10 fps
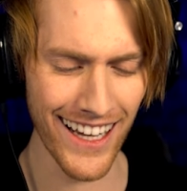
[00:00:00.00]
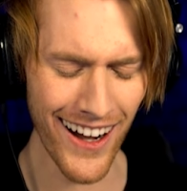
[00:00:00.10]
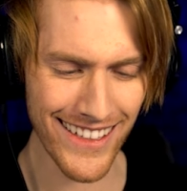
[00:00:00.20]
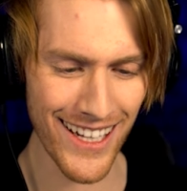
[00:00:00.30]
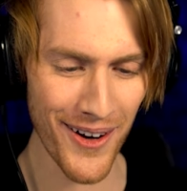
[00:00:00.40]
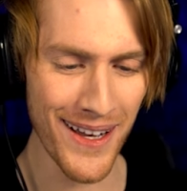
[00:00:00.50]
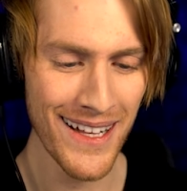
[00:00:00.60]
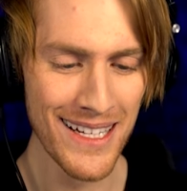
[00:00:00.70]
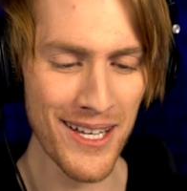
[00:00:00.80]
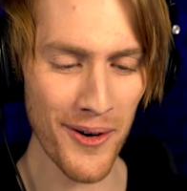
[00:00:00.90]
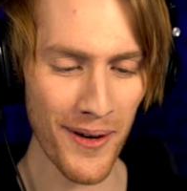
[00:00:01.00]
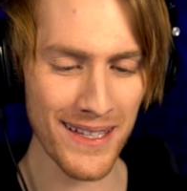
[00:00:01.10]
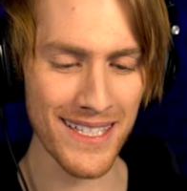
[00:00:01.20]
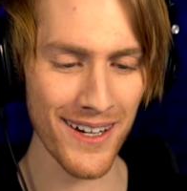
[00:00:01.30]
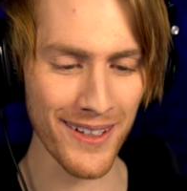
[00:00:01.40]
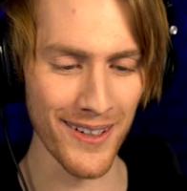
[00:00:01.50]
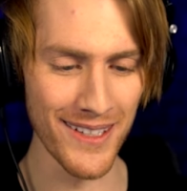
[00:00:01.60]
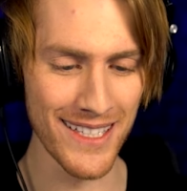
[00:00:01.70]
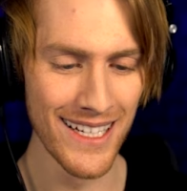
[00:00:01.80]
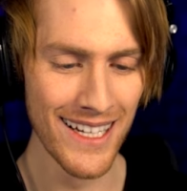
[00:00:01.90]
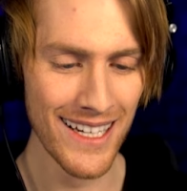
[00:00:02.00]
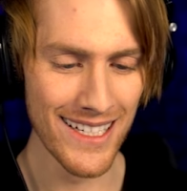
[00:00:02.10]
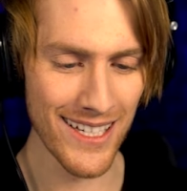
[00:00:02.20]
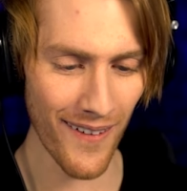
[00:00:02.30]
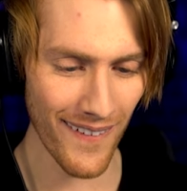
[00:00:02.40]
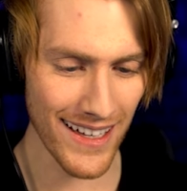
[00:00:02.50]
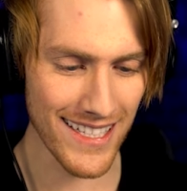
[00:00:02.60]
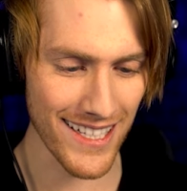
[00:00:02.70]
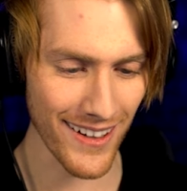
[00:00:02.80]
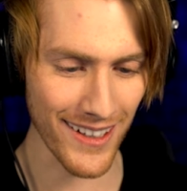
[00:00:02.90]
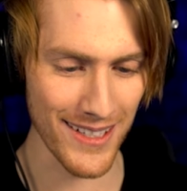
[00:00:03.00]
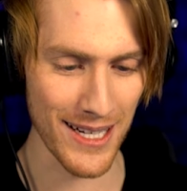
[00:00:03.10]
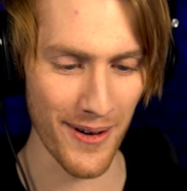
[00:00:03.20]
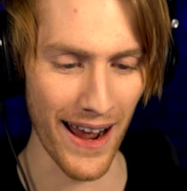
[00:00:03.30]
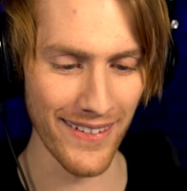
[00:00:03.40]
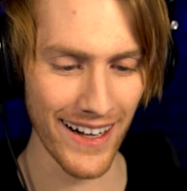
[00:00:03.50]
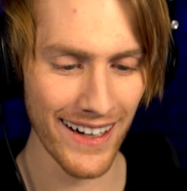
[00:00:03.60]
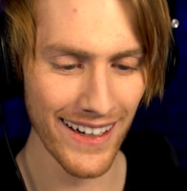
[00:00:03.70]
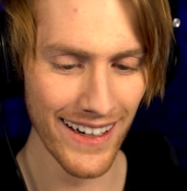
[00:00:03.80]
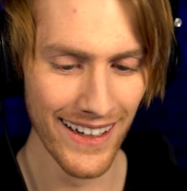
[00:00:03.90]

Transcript: don't, okay. don't run lots circles. lots of don't run contact. circles oh, around her.